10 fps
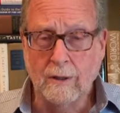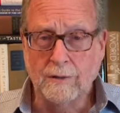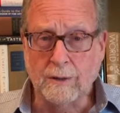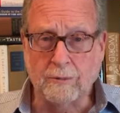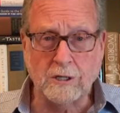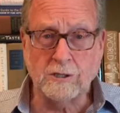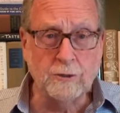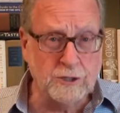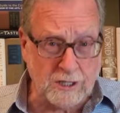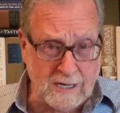the person who
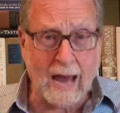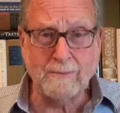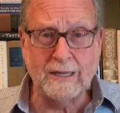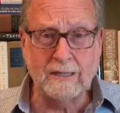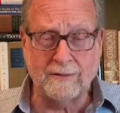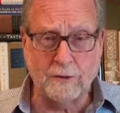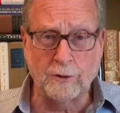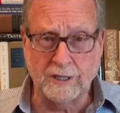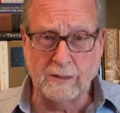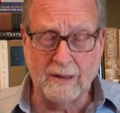should not be left
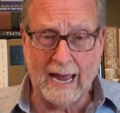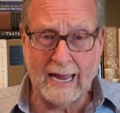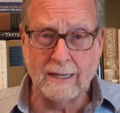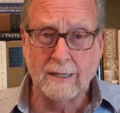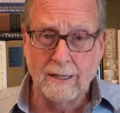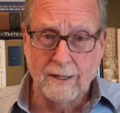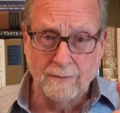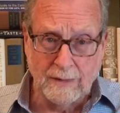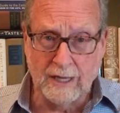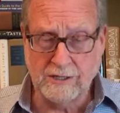holding the bag
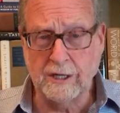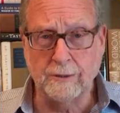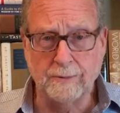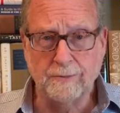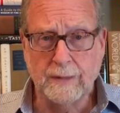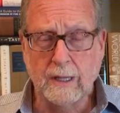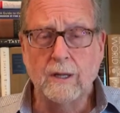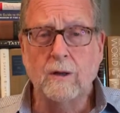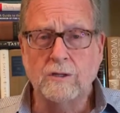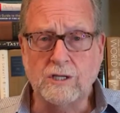is you.
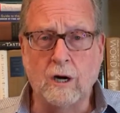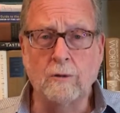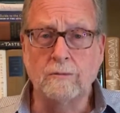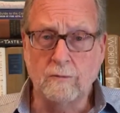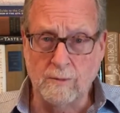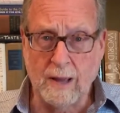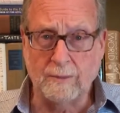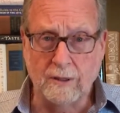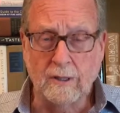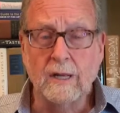So
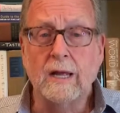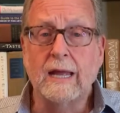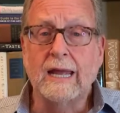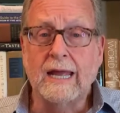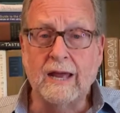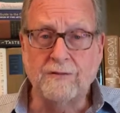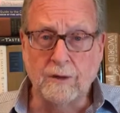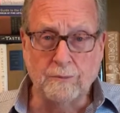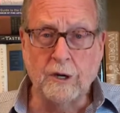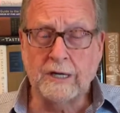remember, if you're
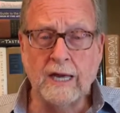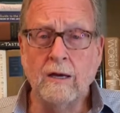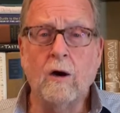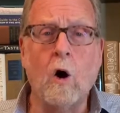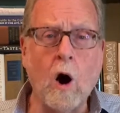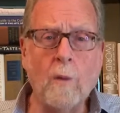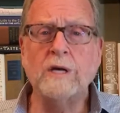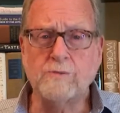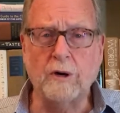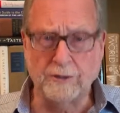booking,
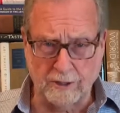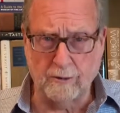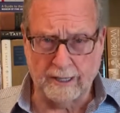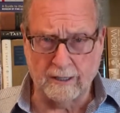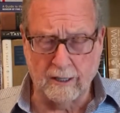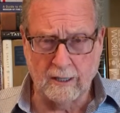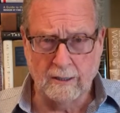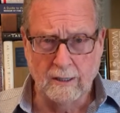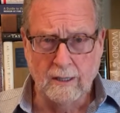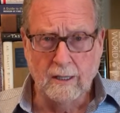always book with a credit card,
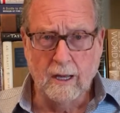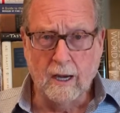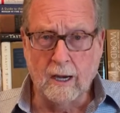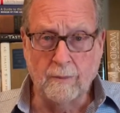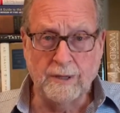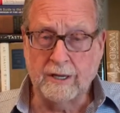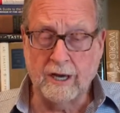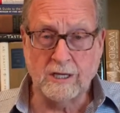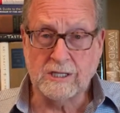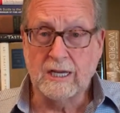
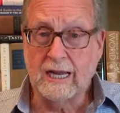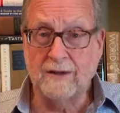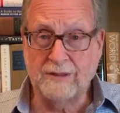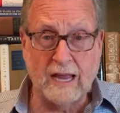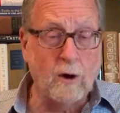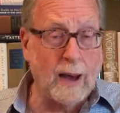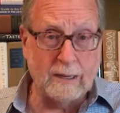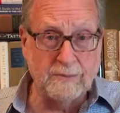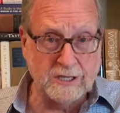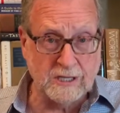because if they go out
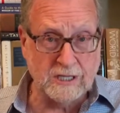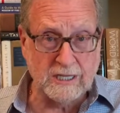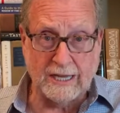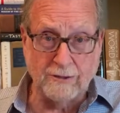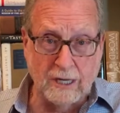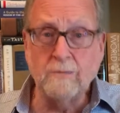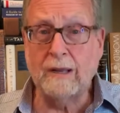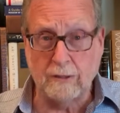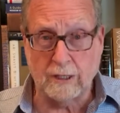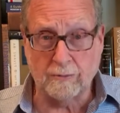of business and you didn't
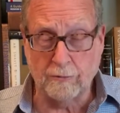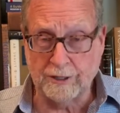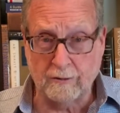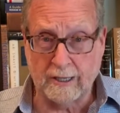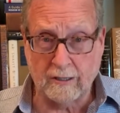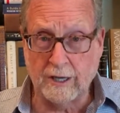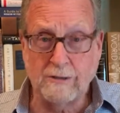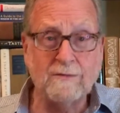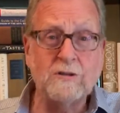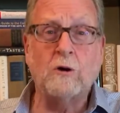book with a credit card, you
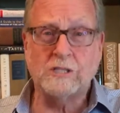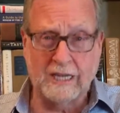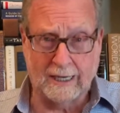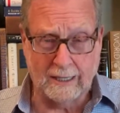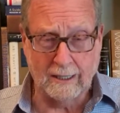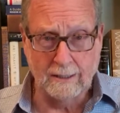have no standing.